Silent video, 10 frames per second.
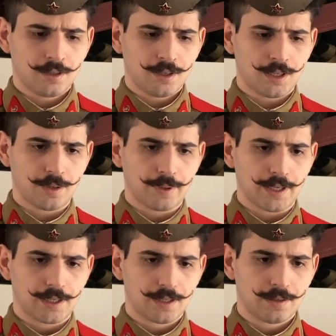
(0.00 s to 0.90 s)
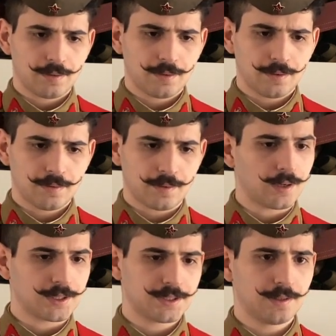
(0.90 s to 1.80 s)
in a way. There
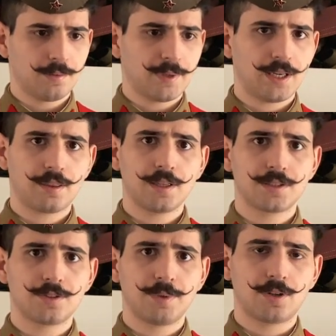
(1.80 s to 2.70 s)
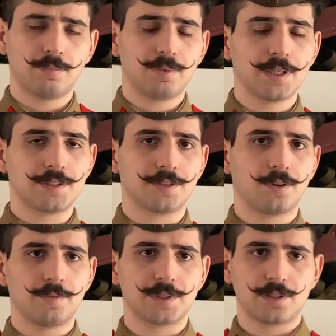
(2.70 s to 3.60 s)
are still many things to be completed.
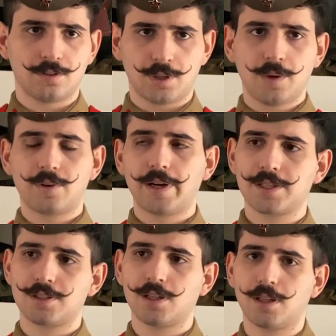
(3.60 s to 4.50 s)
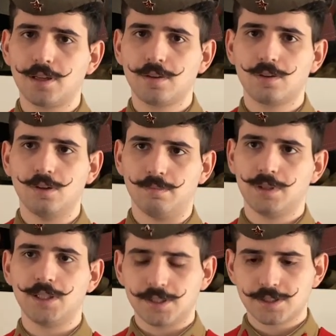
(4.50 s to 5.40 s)
Obviously, you're never actually
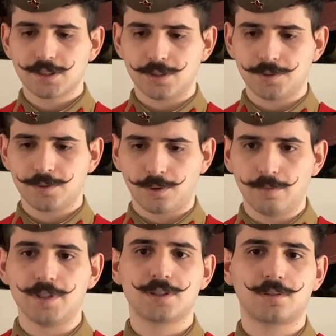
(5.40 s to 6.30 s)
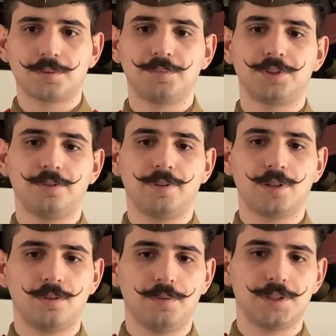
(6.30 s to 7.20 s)
complete. You always are improving,
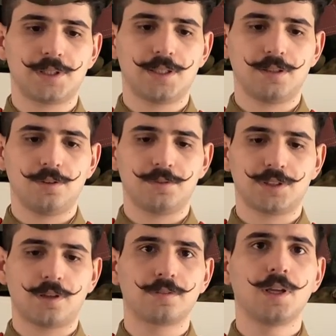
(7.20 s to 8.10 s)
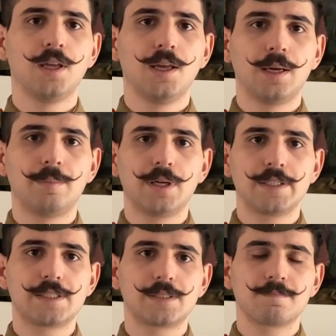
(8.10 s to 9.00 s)
always getting new stuff.
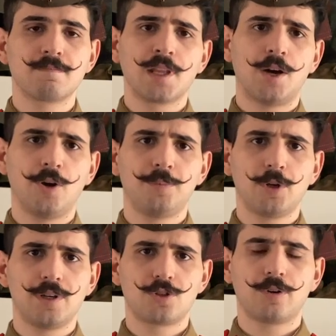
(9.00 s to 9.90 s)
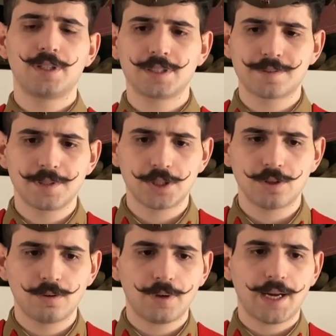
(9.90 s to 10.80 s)
But I hope you enjoyed this
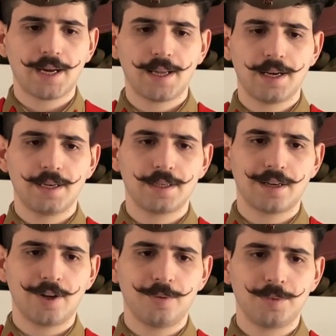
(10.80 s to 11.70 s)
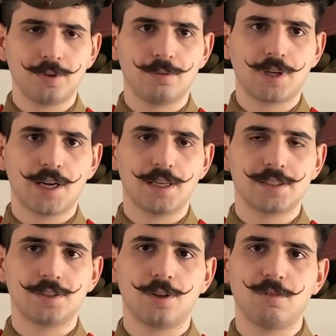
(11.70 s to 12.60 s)
video, and I hope you guys,